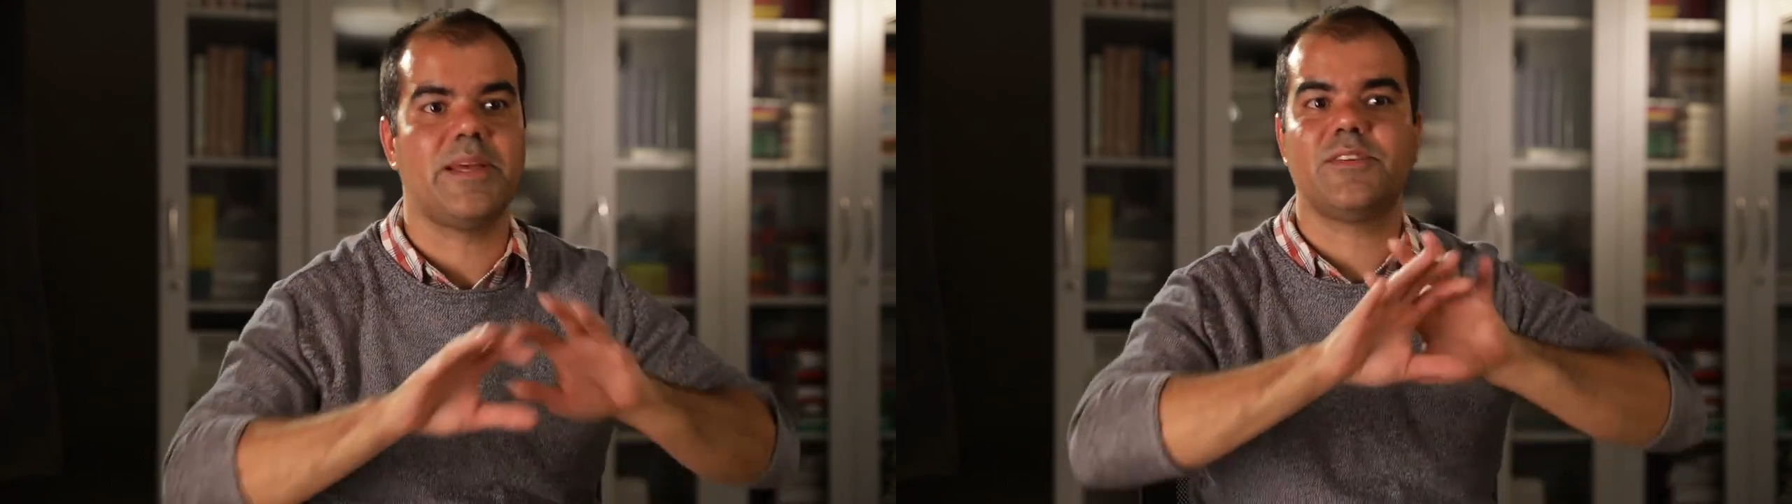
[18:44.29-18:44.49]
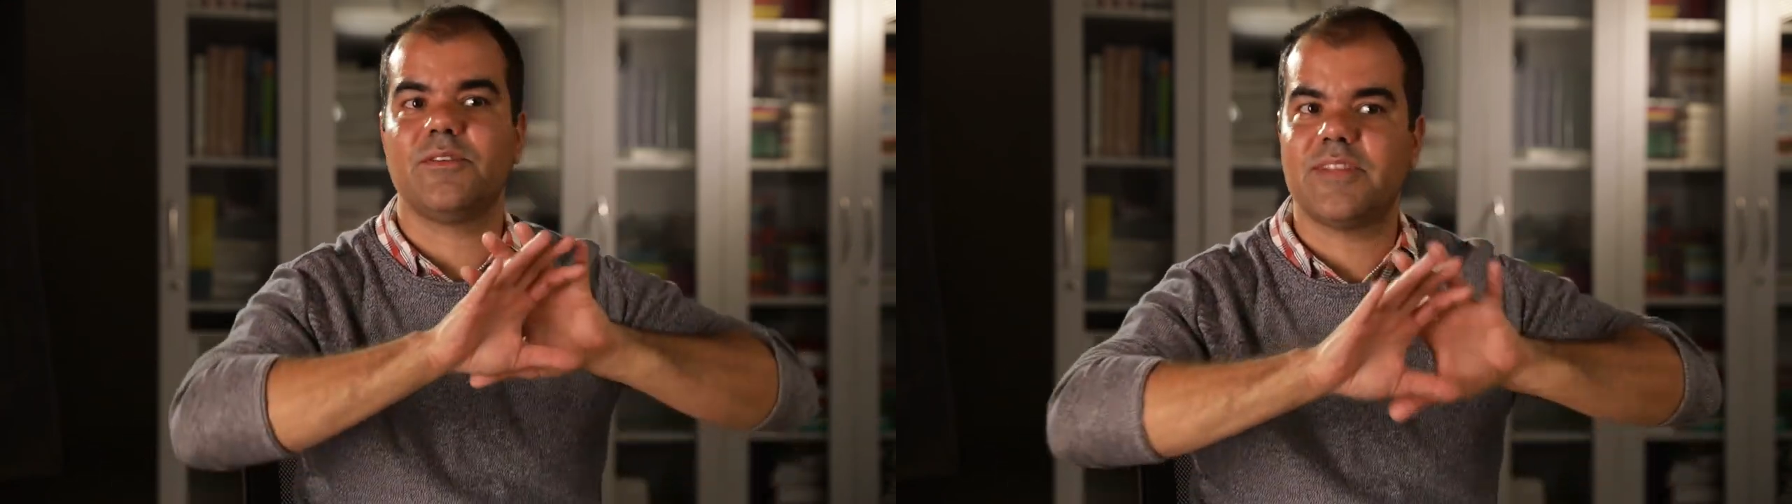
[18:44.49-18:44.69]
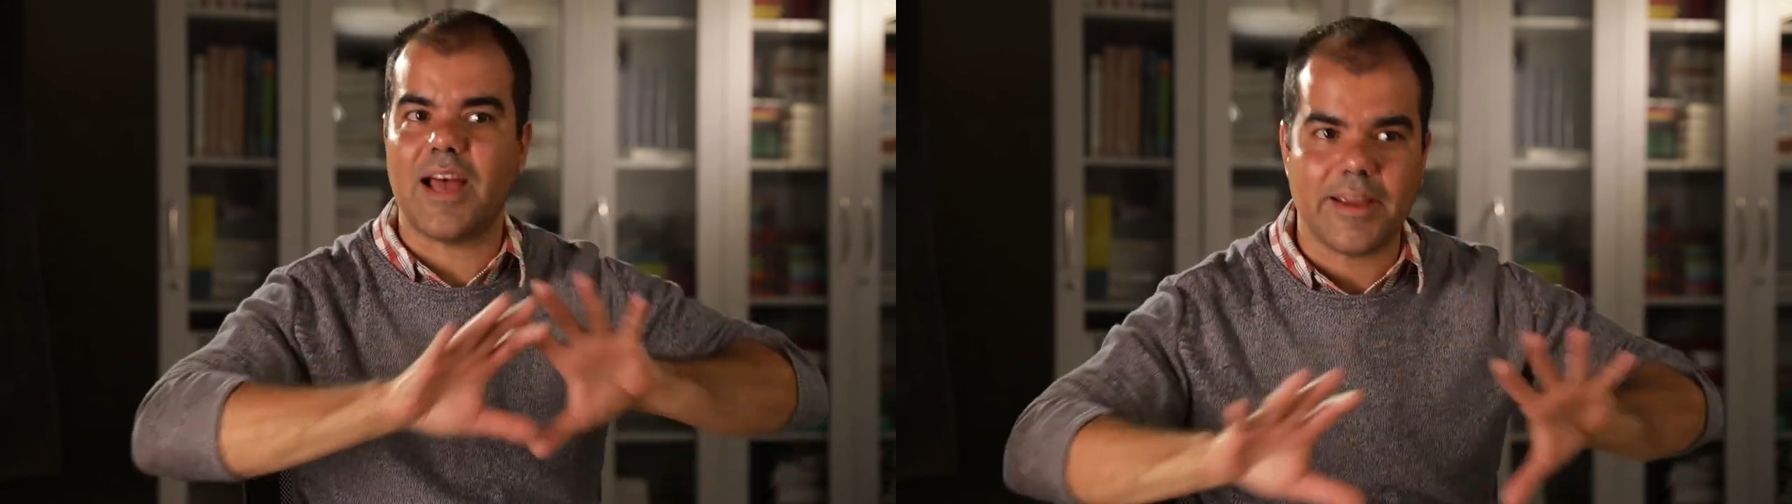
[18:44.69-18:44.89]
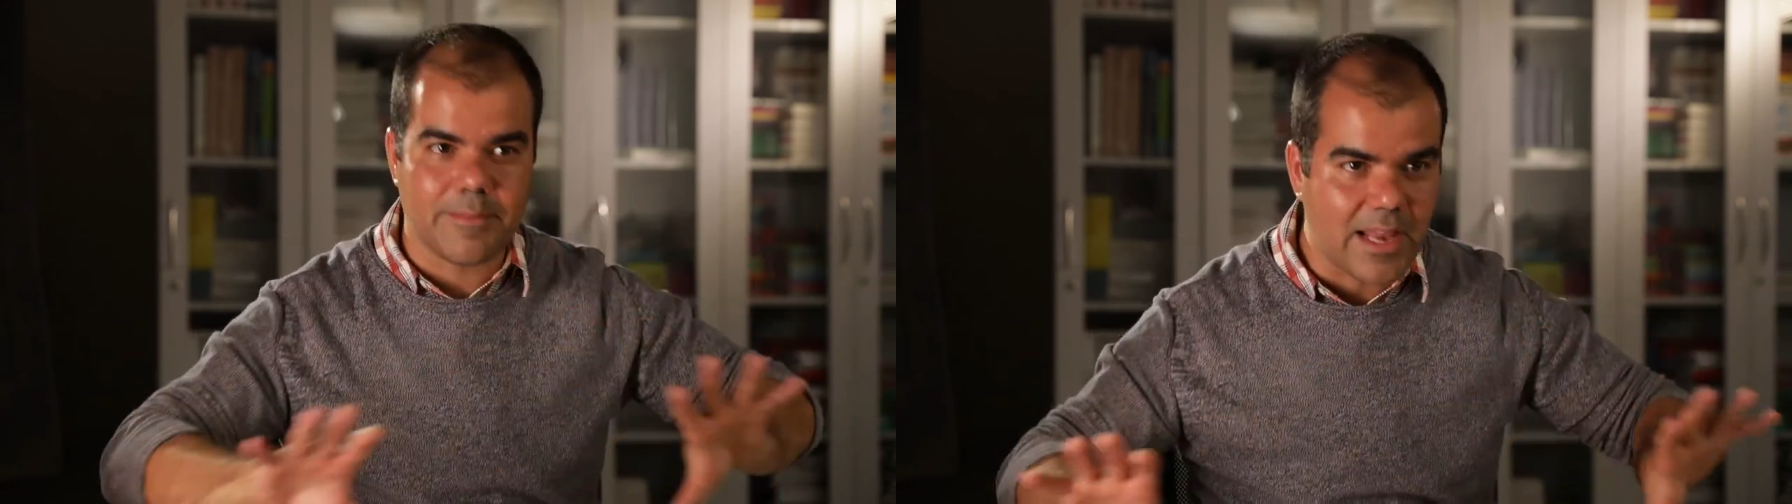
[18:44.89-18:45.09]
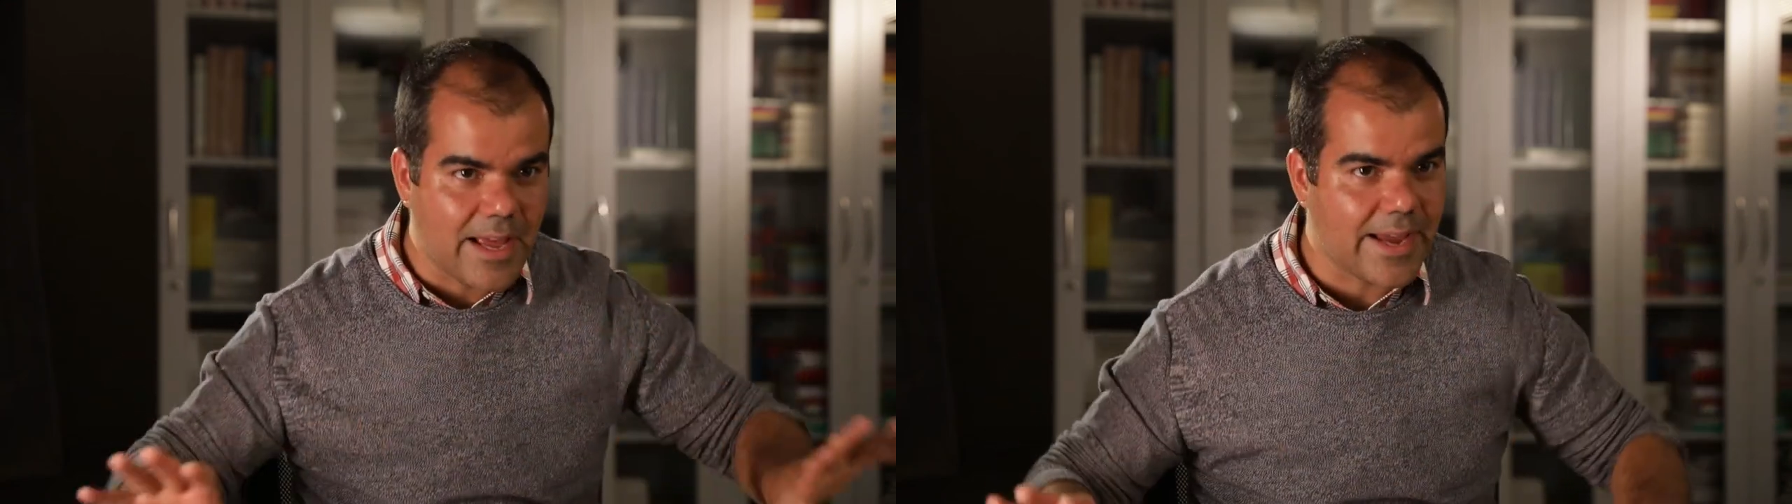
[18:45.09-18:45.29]
based on
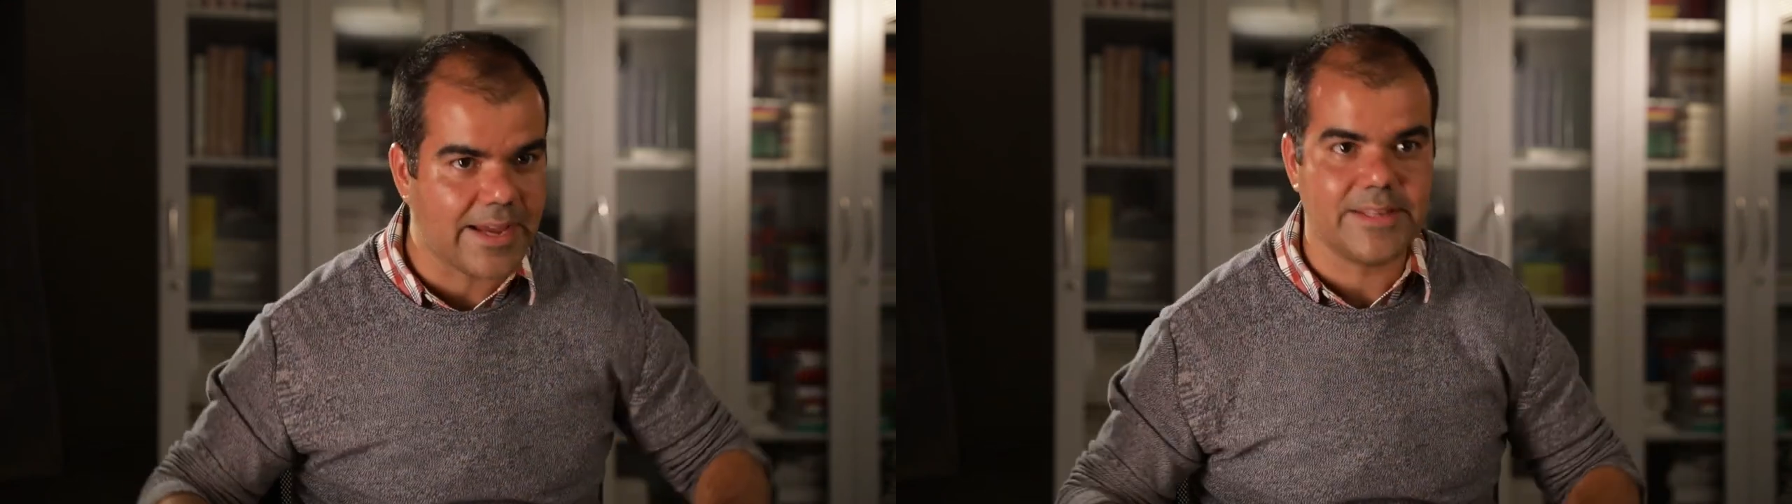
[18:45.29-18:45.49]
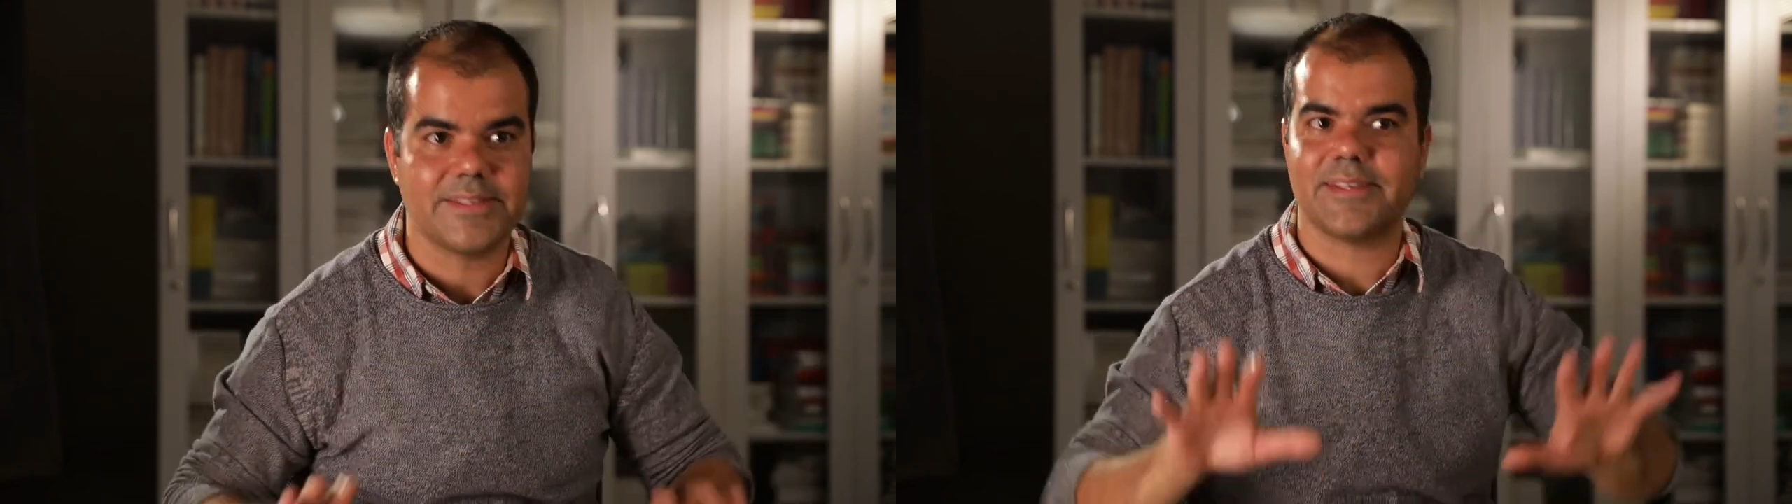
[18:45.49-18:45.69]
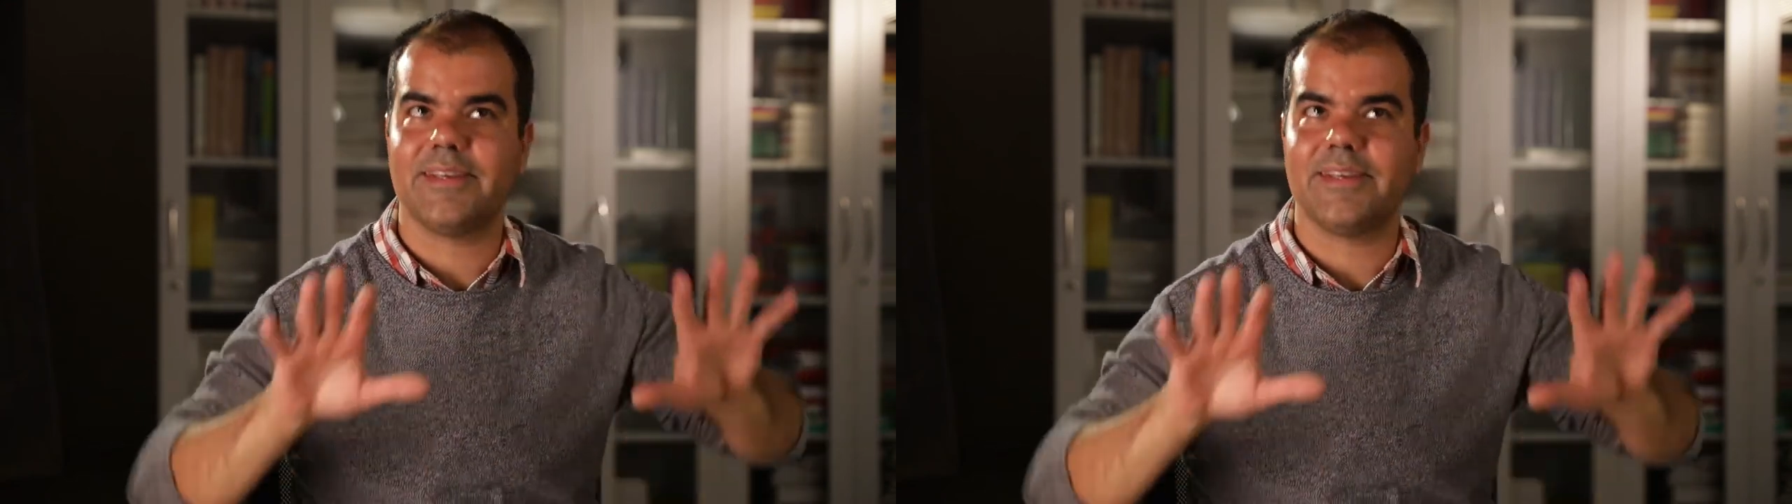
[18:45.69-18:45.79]
timelines,